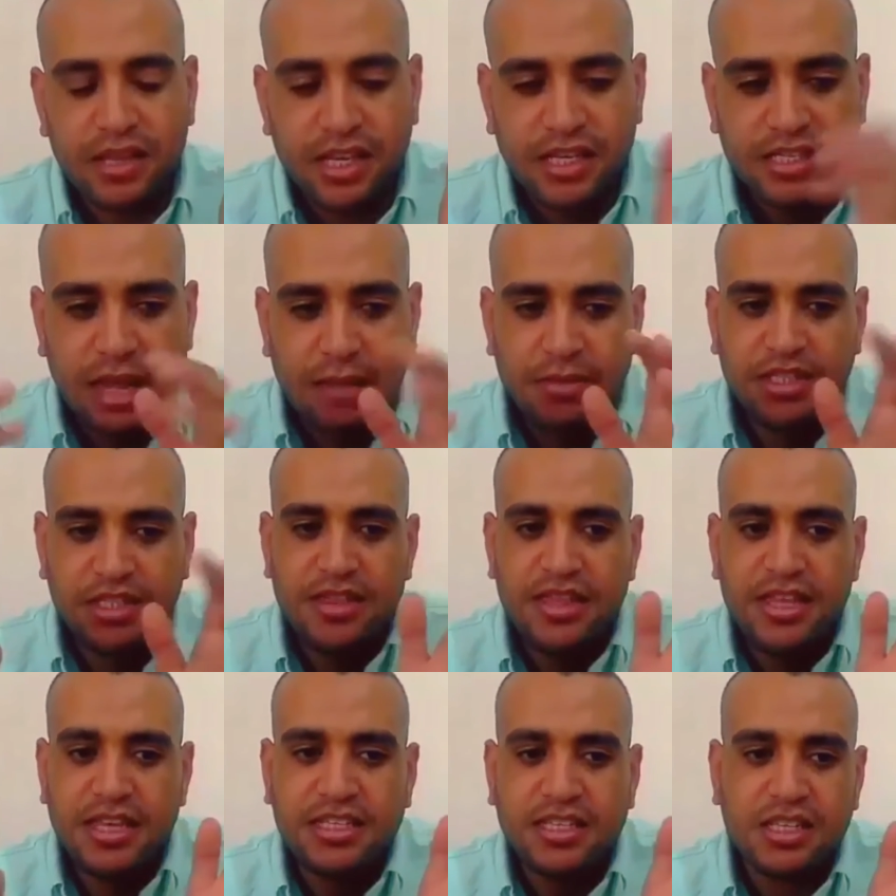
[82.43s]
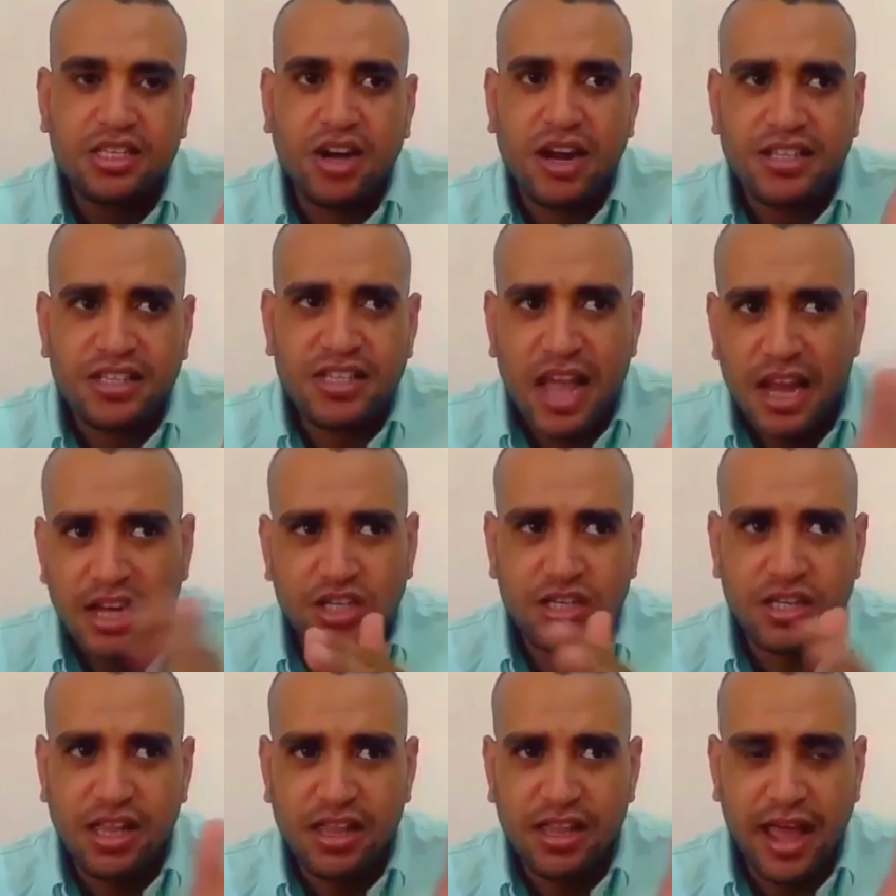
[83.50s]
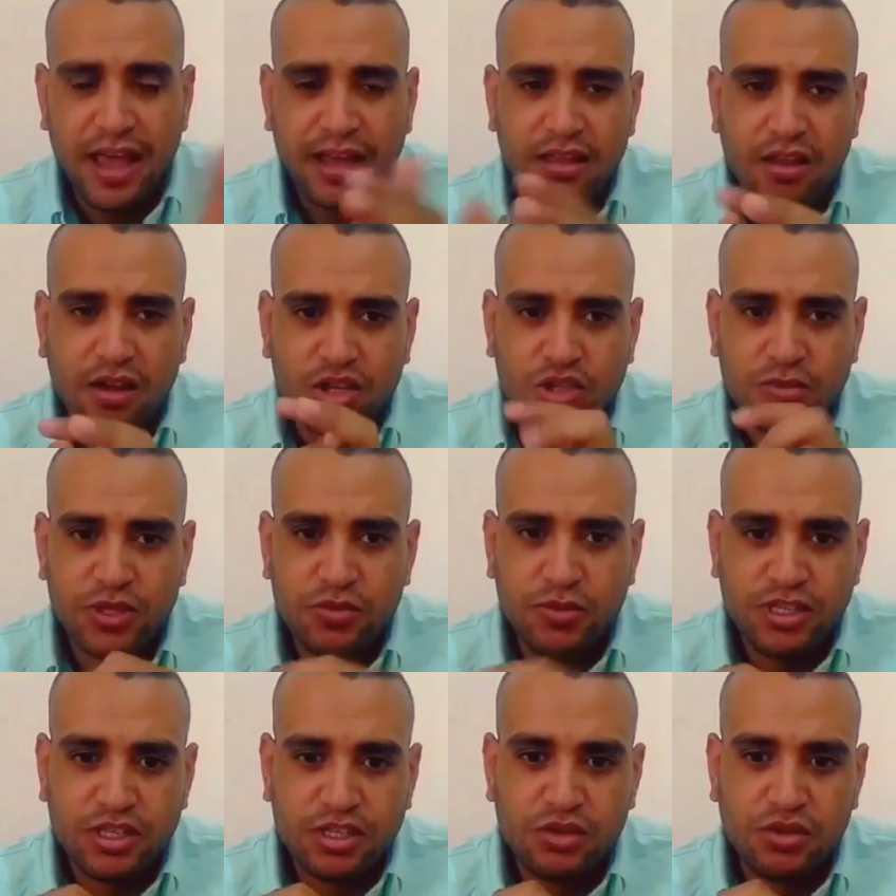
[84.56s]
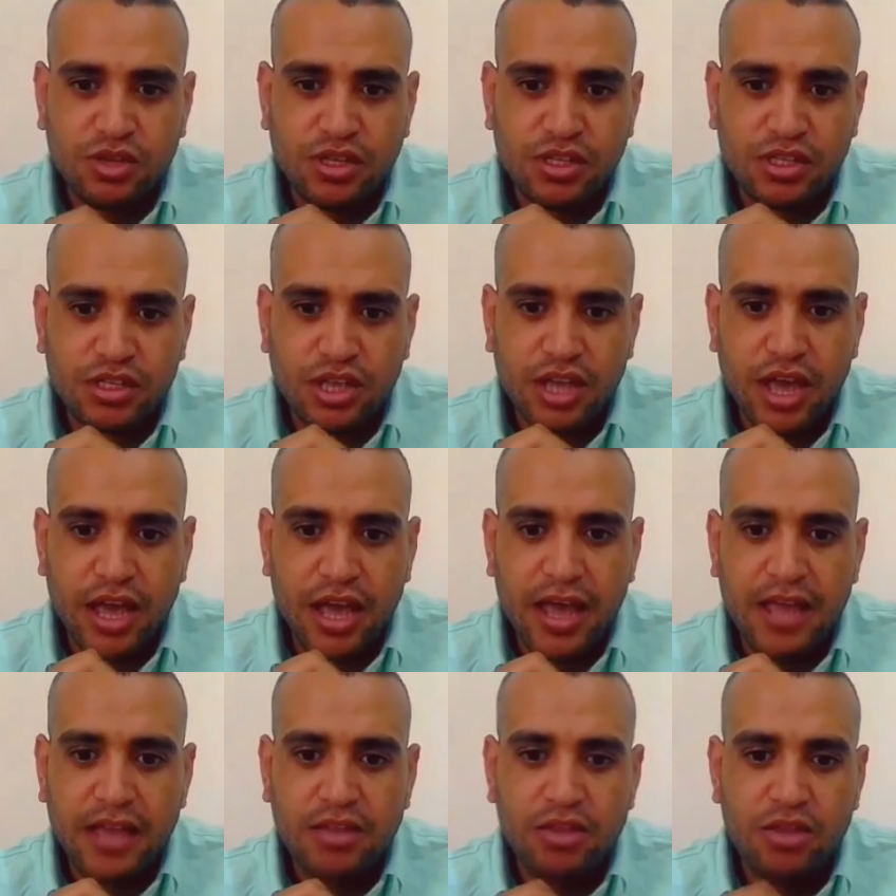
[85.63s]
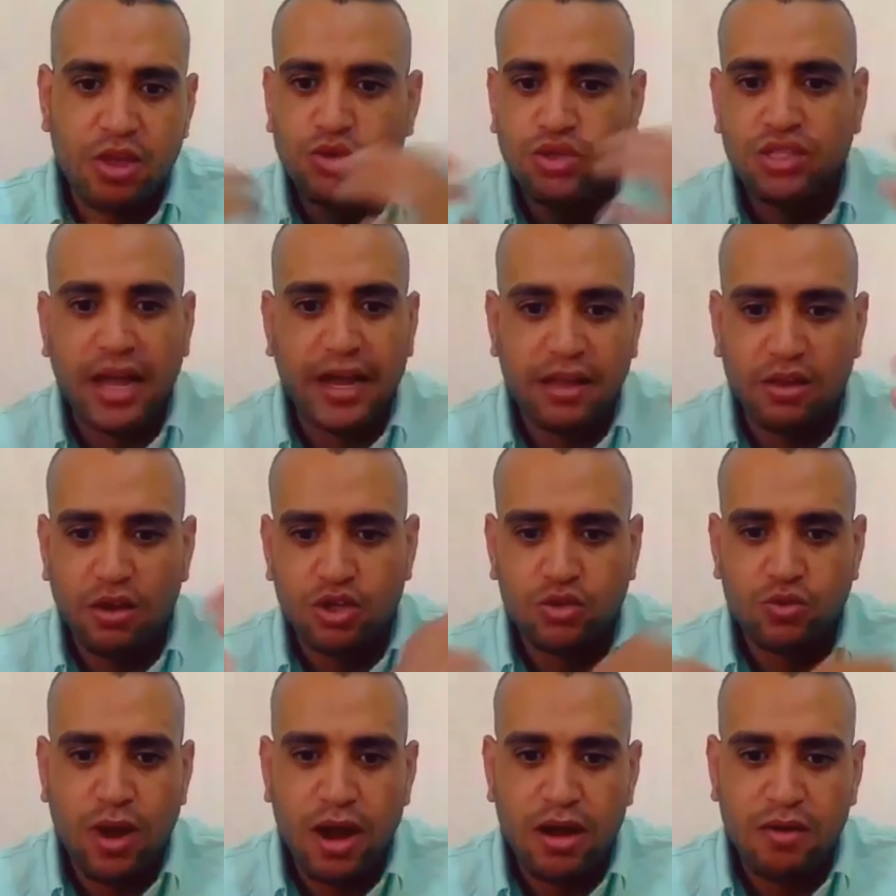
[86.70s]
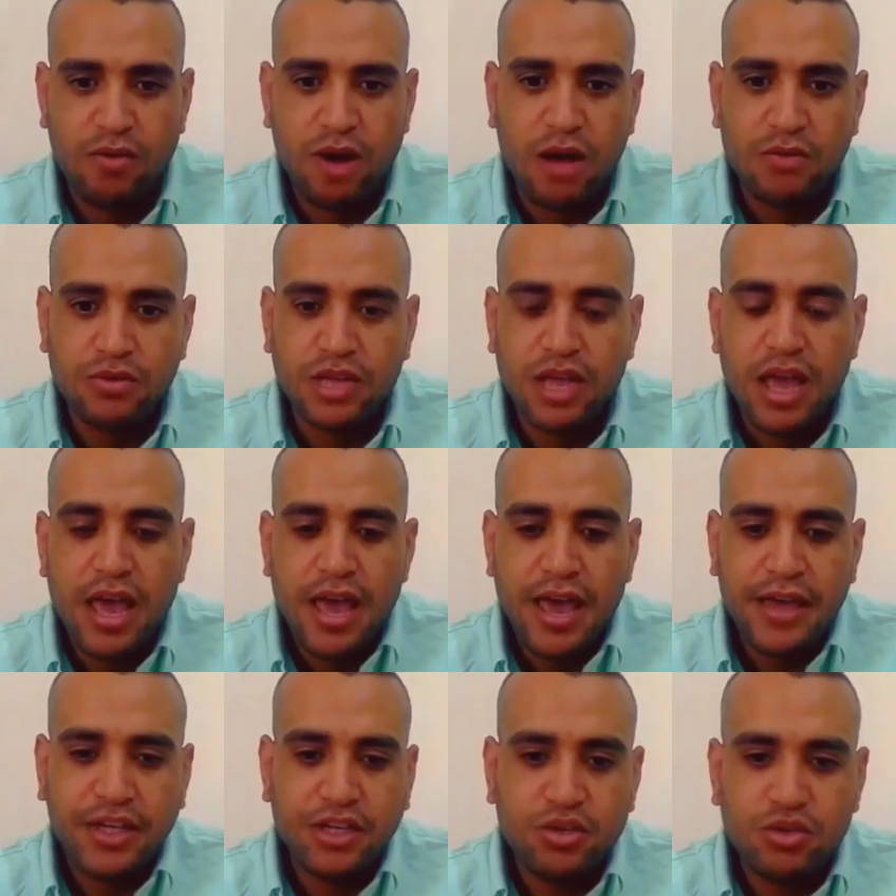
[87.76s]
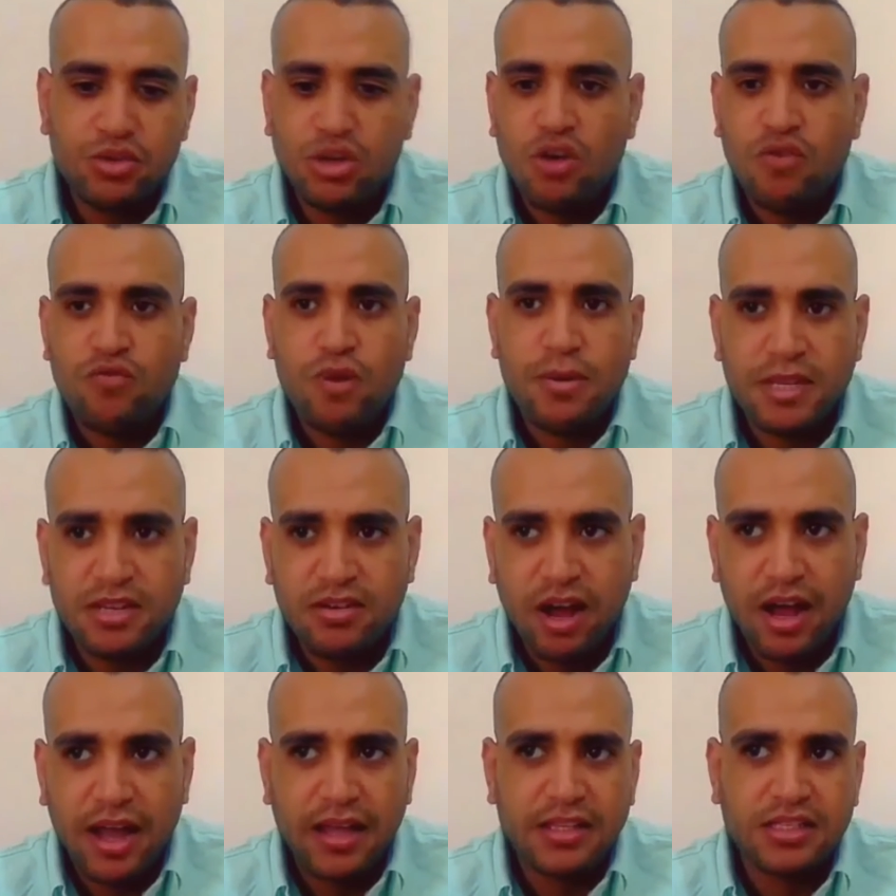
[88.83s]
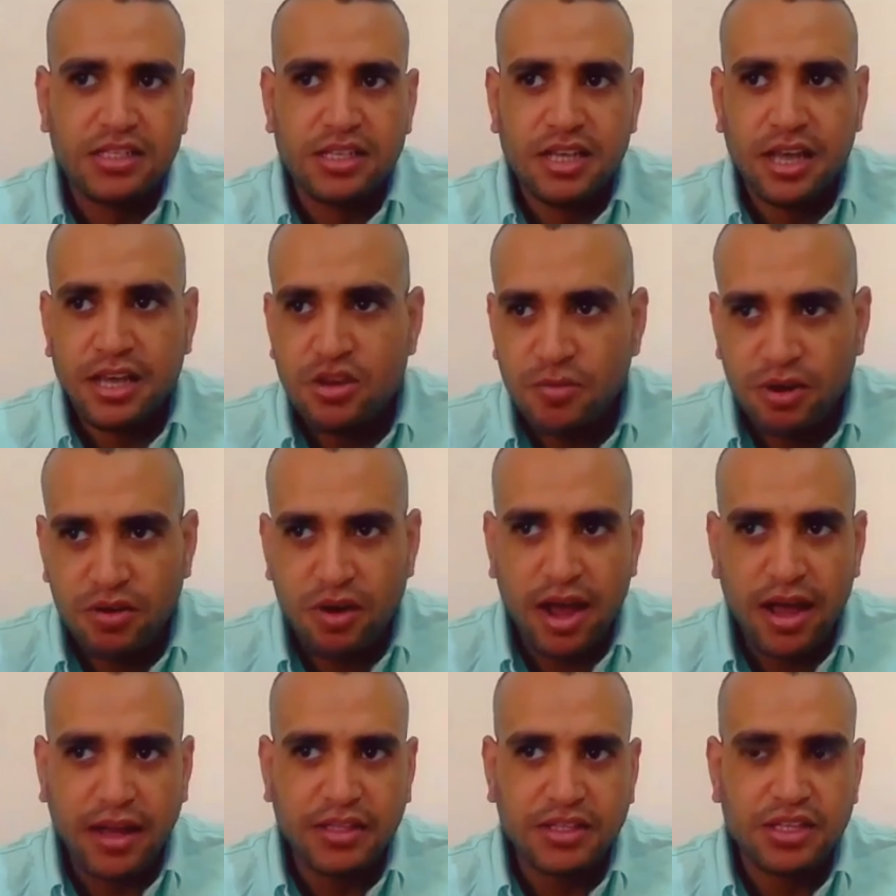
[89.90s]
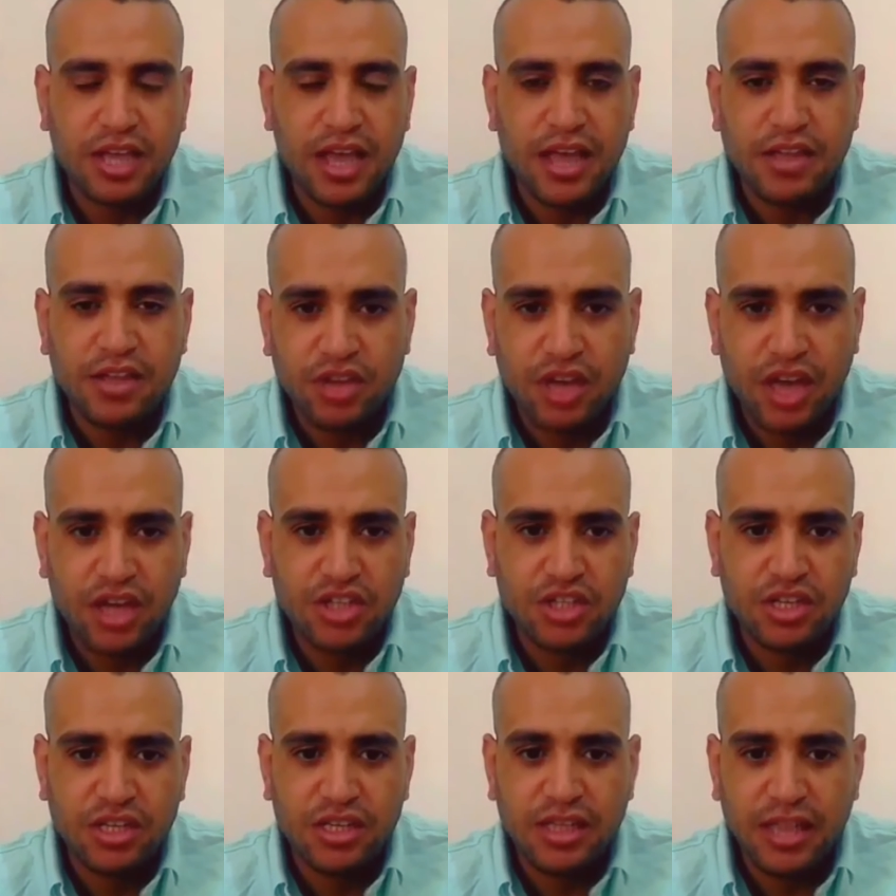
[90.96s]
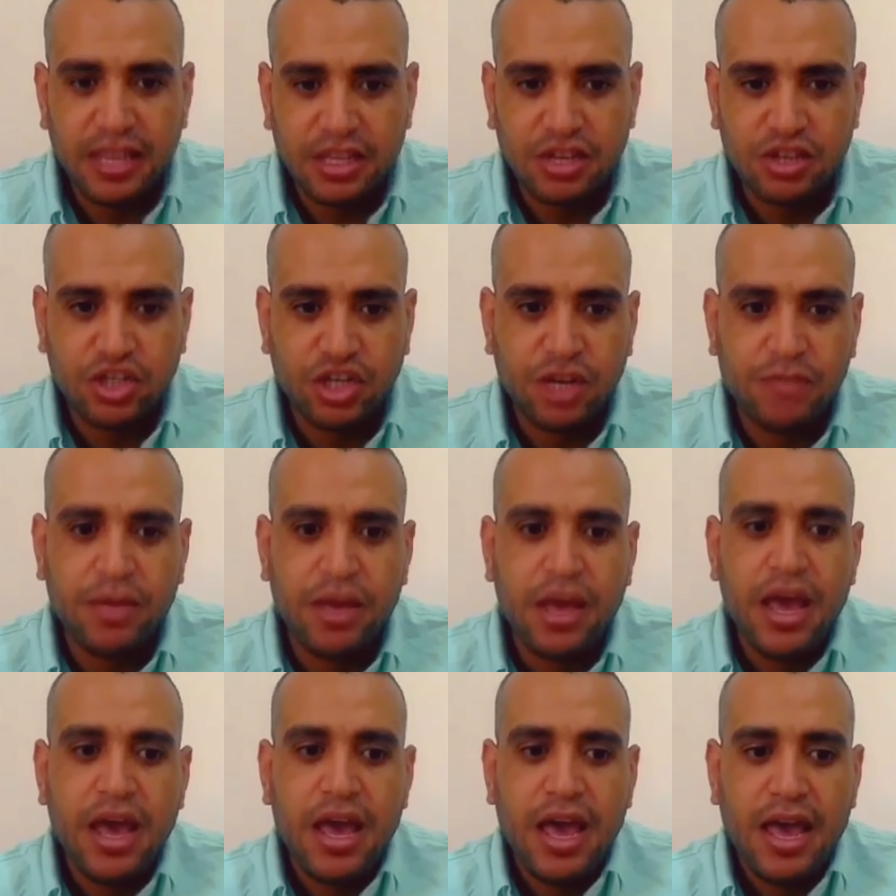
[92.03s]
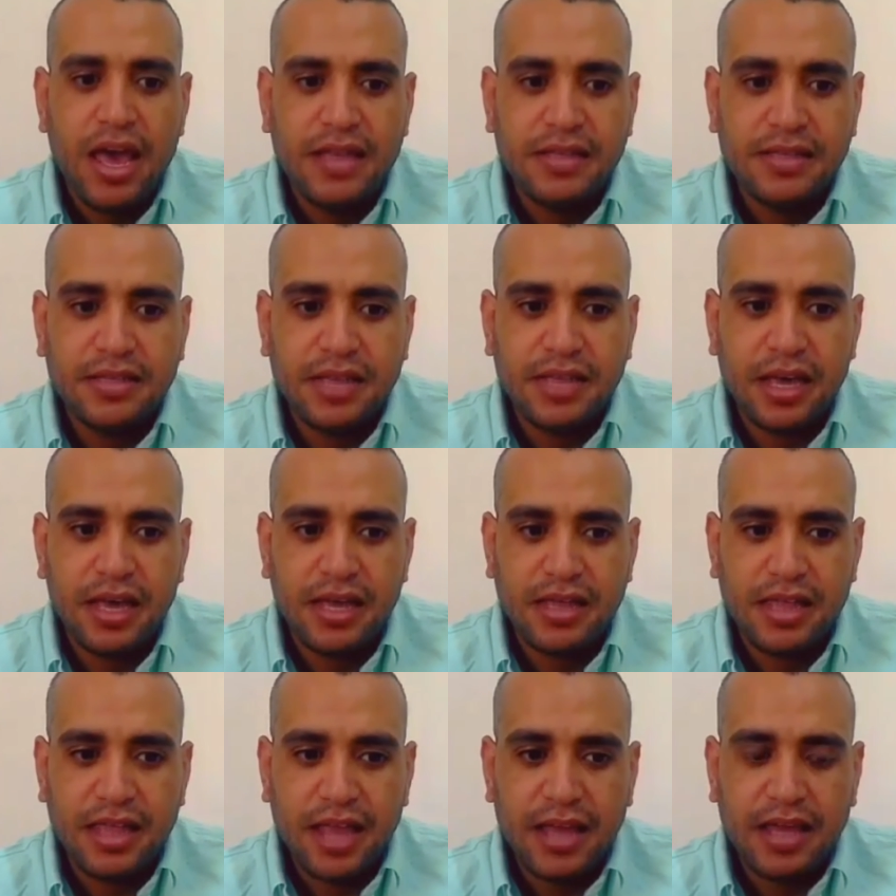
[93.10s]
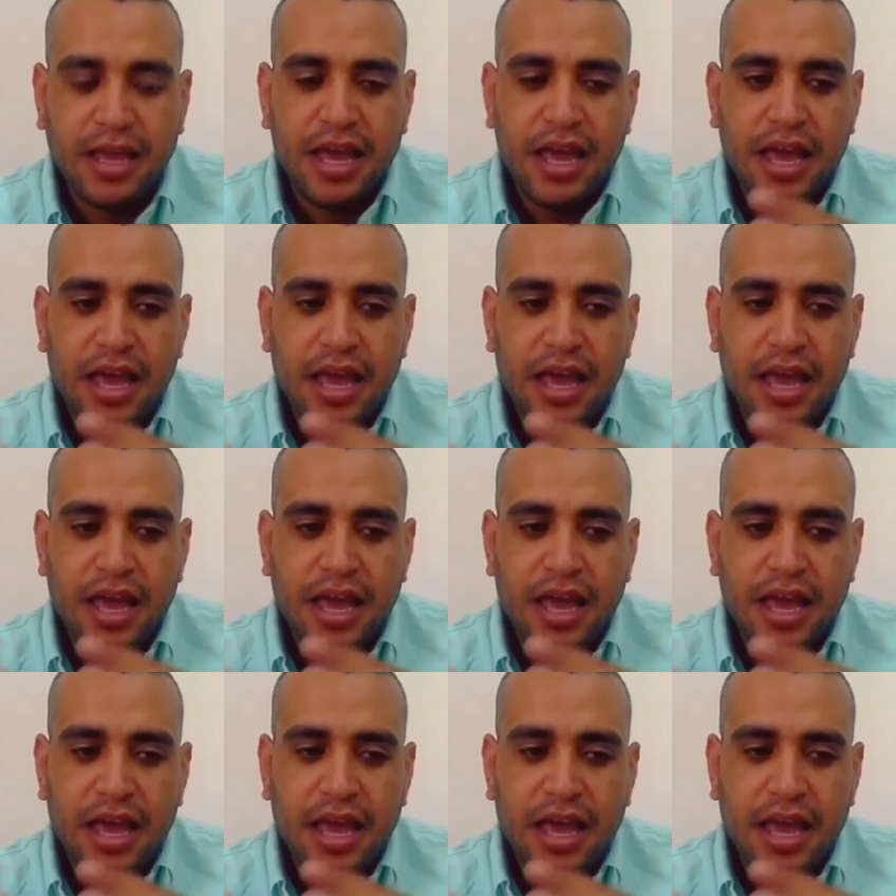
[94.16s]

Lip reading: establishing these transnational dialogues between students, and those dialogues were around issues of women rights, human rights, education, leadership, and the like.